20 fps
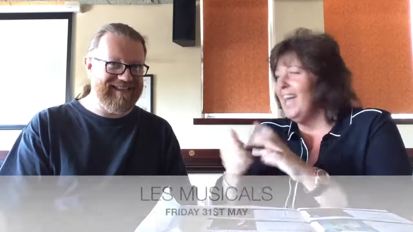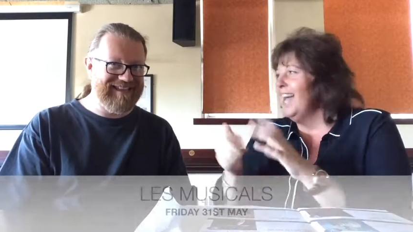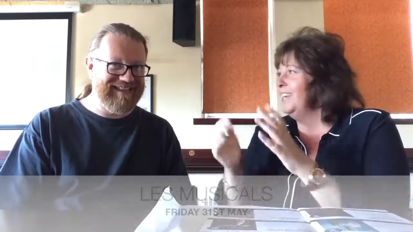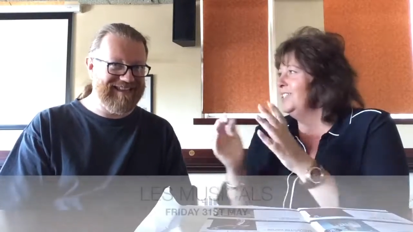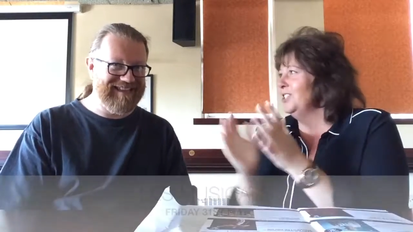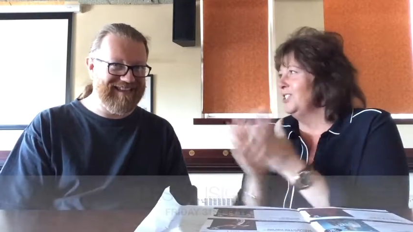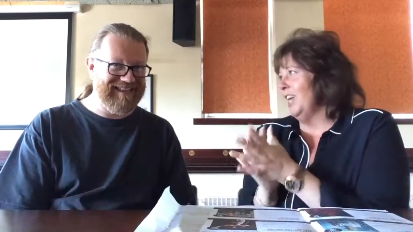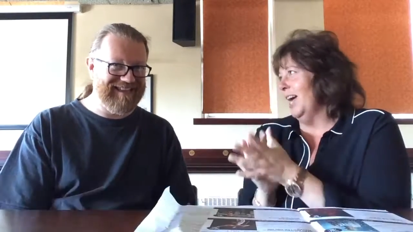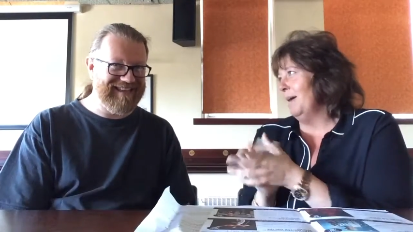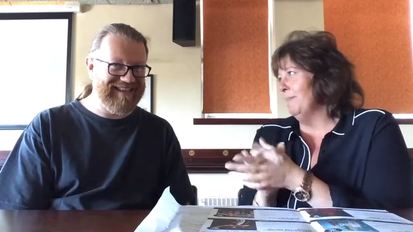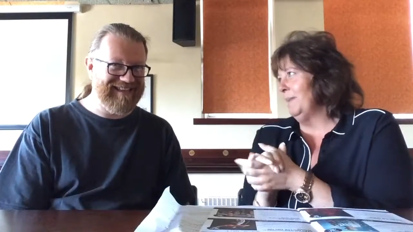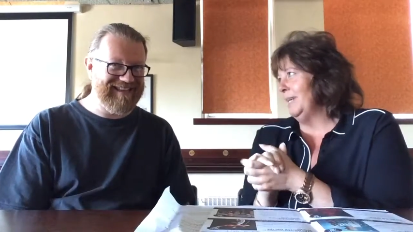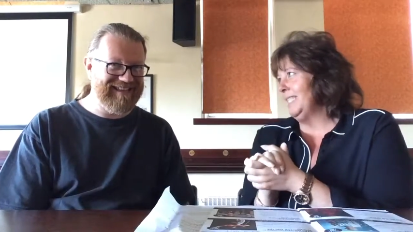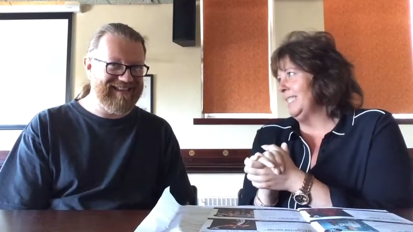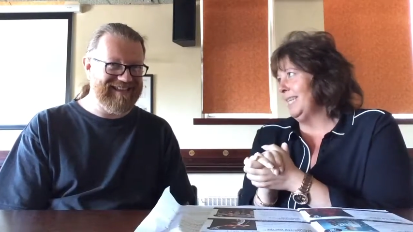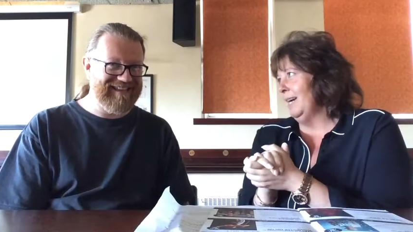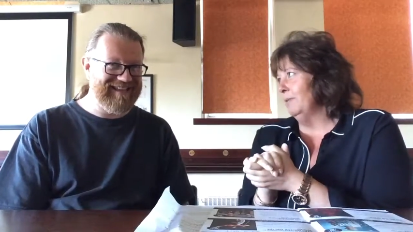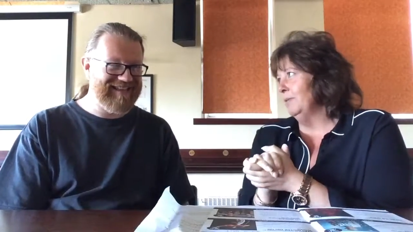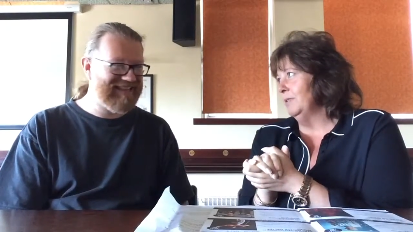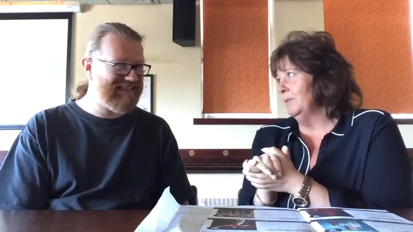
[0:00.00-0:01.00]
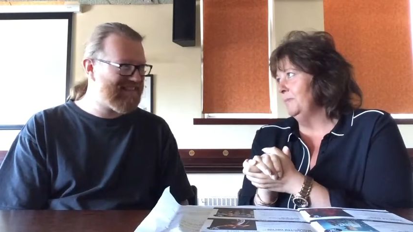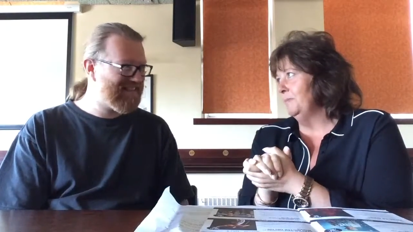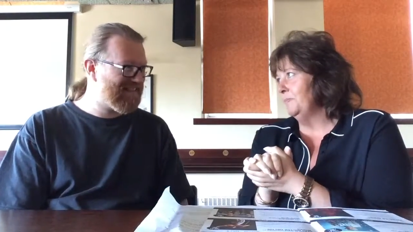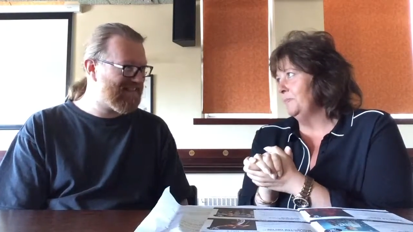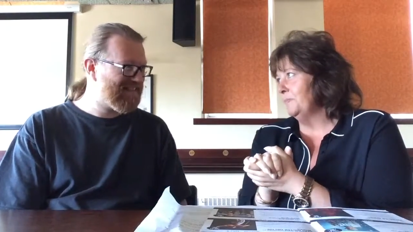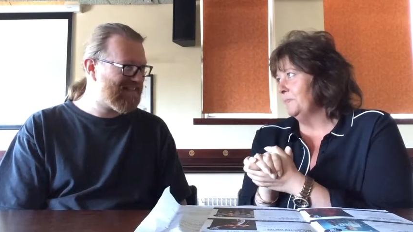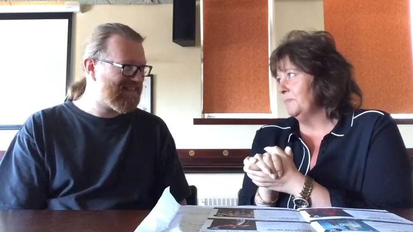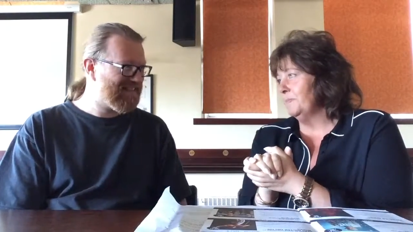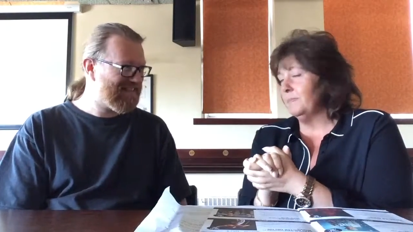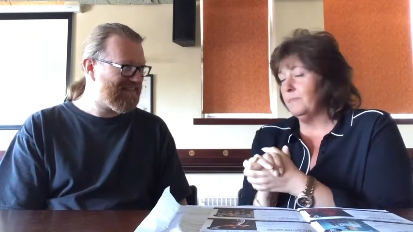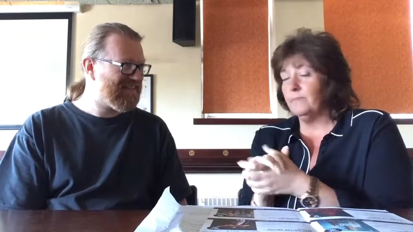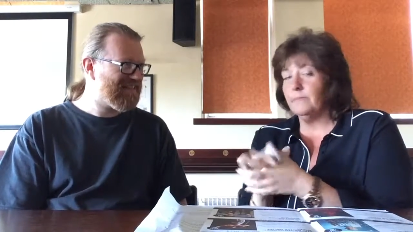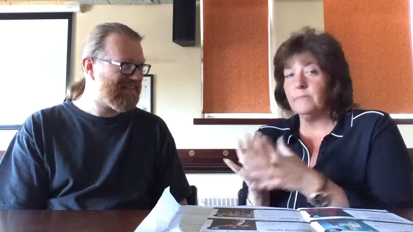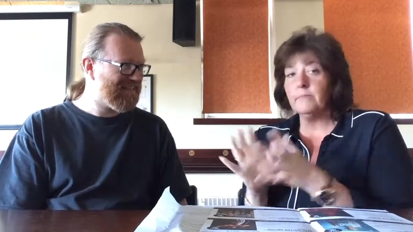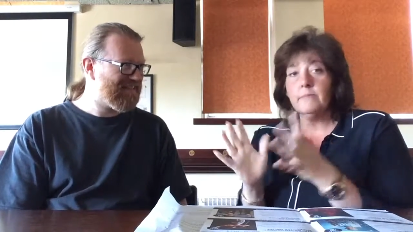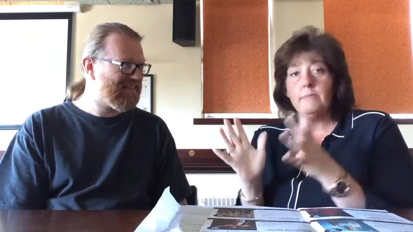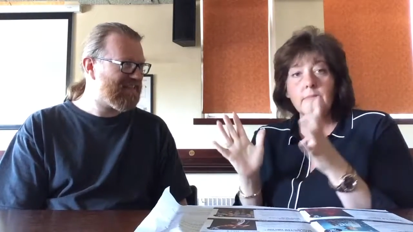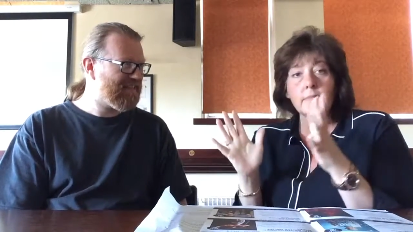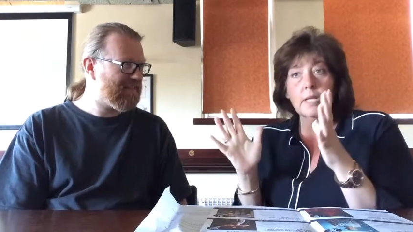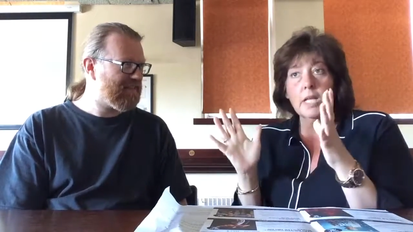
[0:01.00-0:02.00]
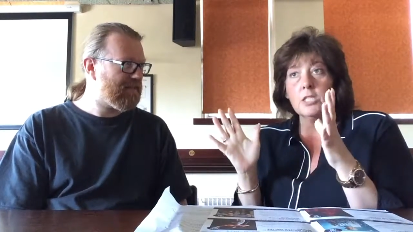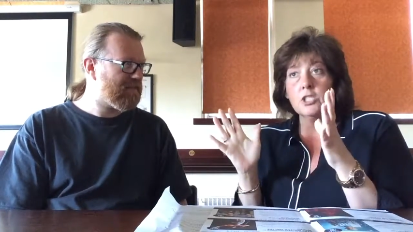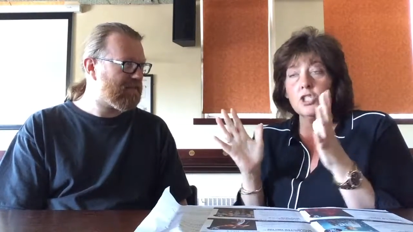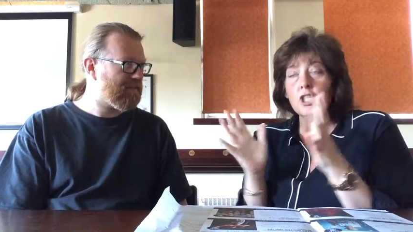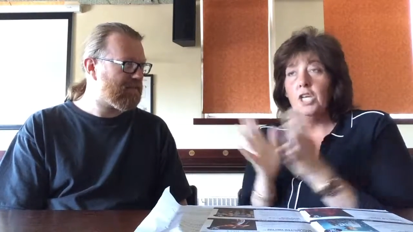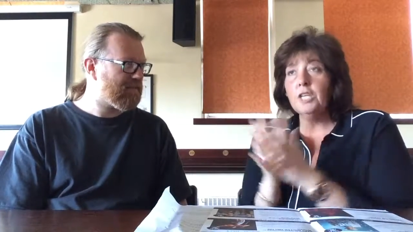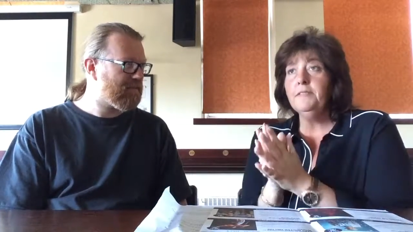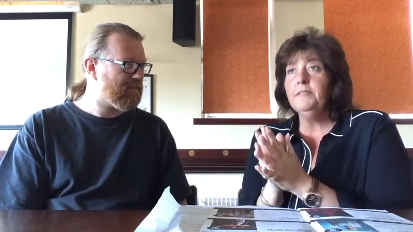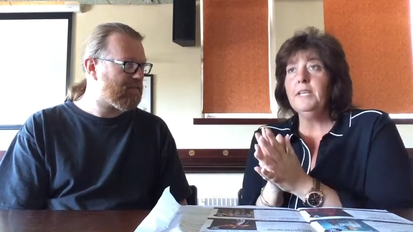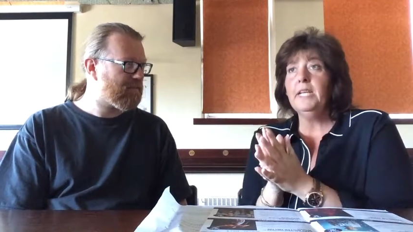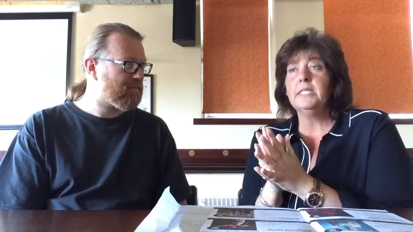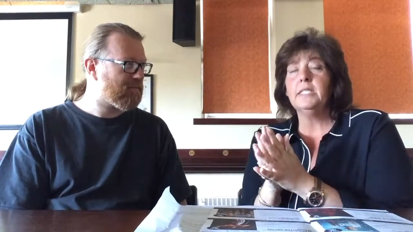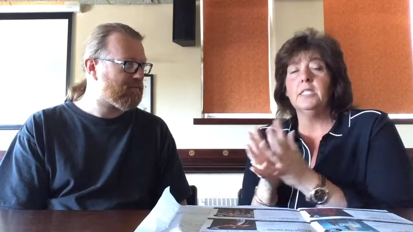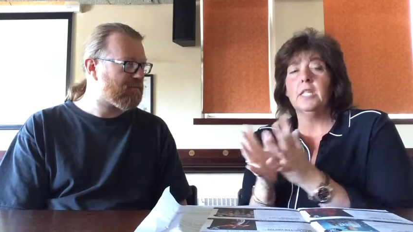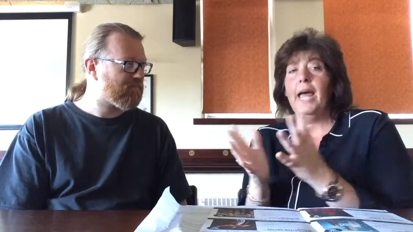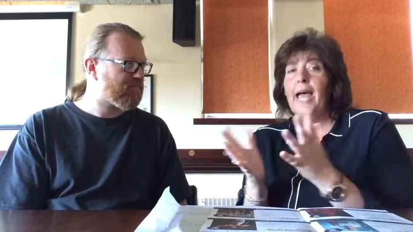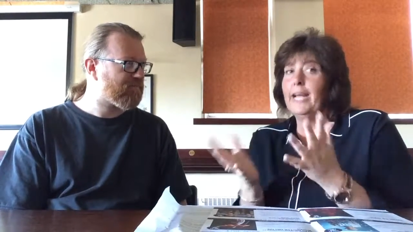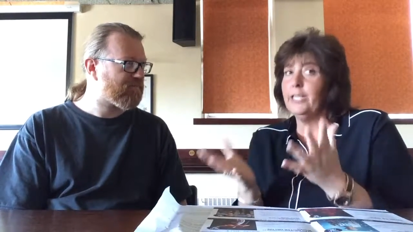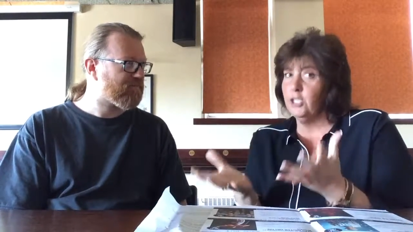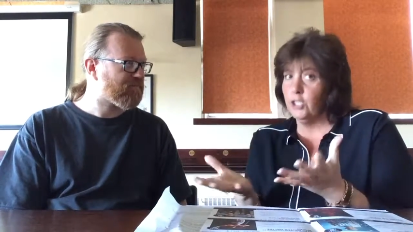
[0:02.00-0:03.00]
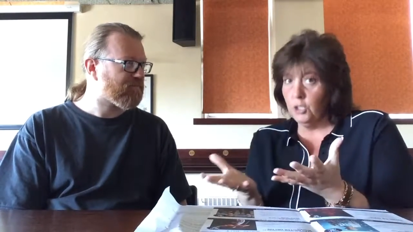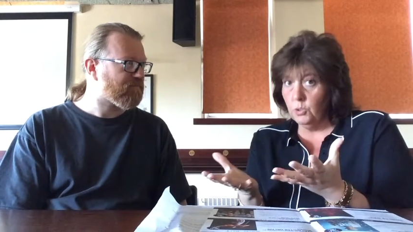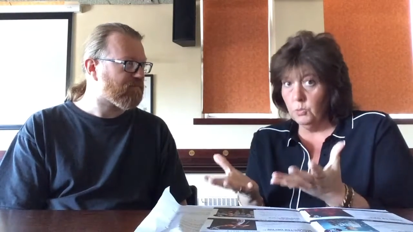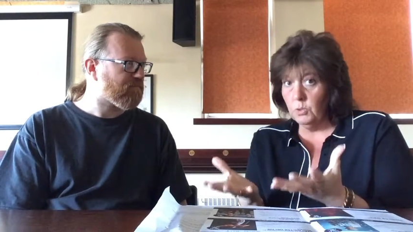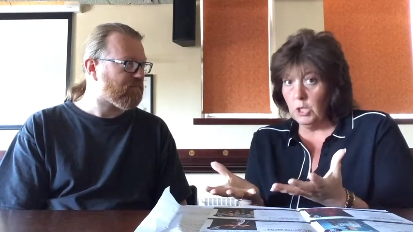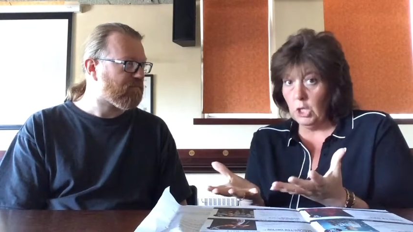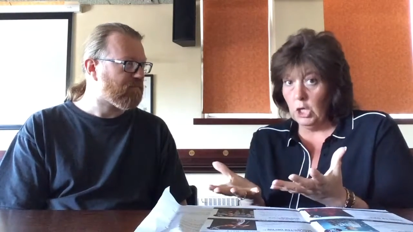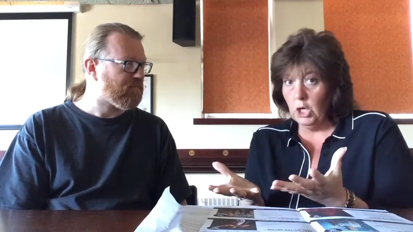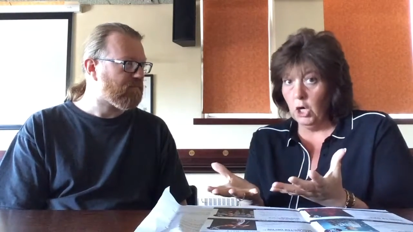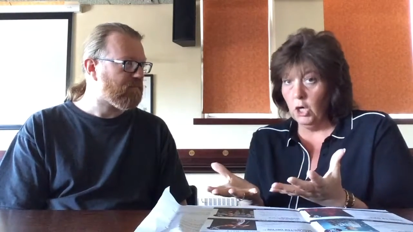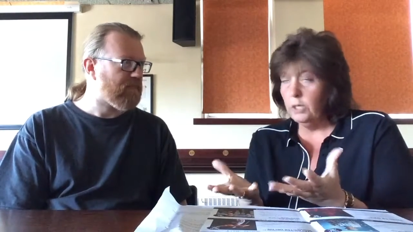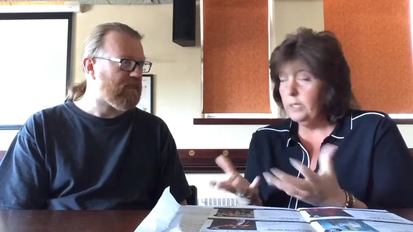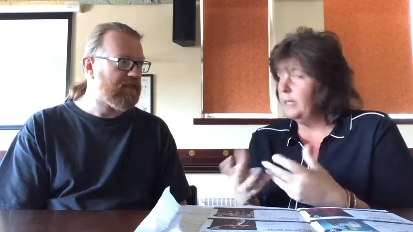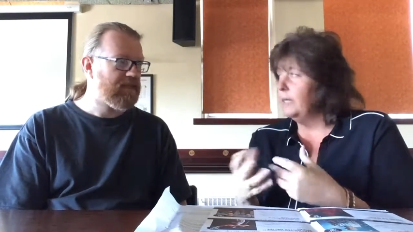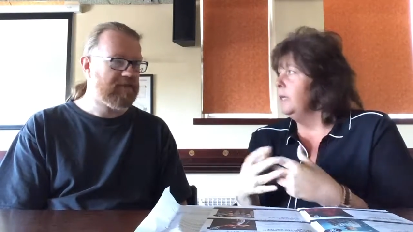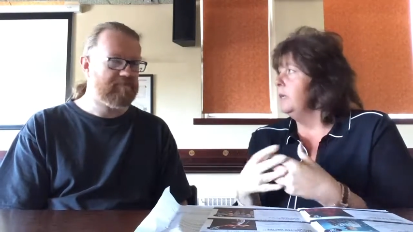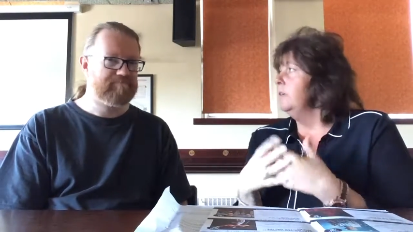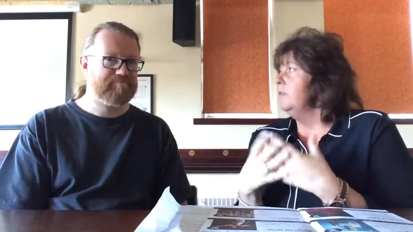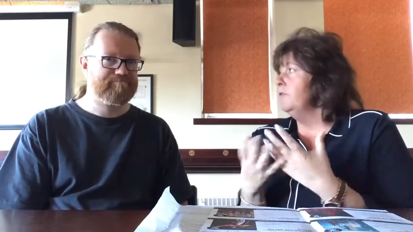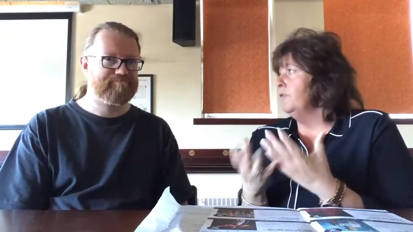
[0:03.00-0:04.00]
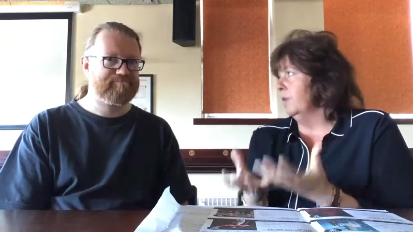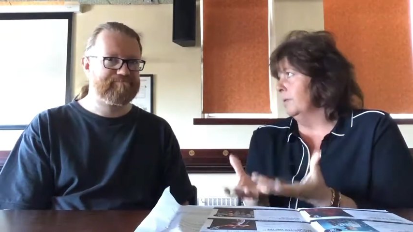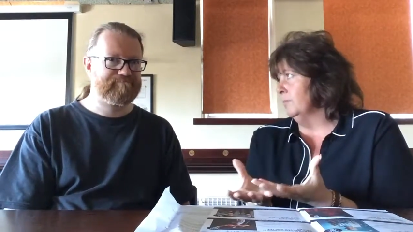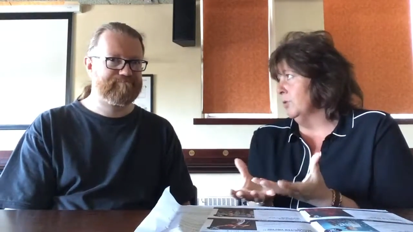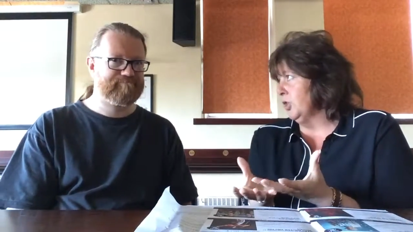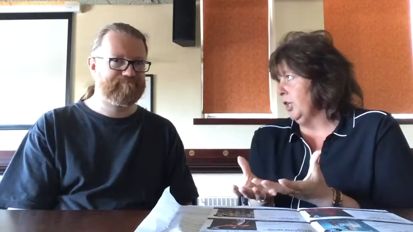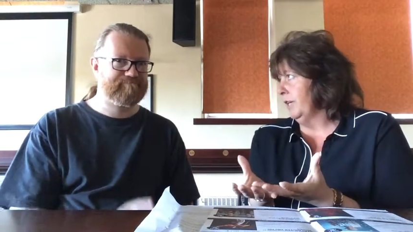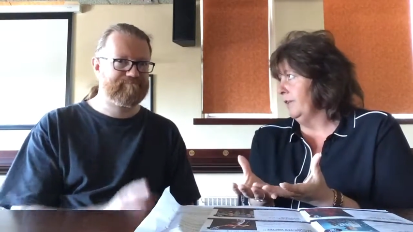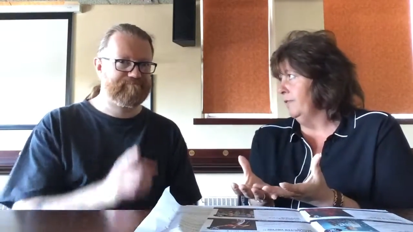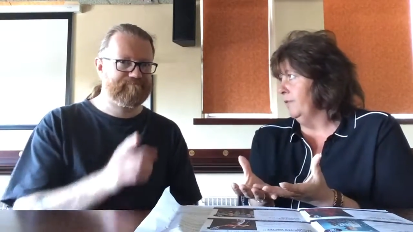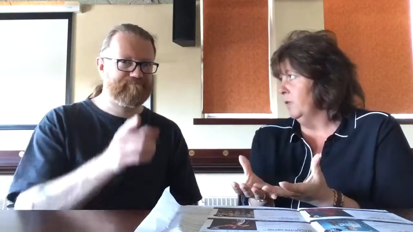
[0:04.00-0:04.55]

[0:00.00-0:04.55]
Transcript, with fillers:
Speaker 1: And Jan McDowell. Jonathan Hans, as you will know, from G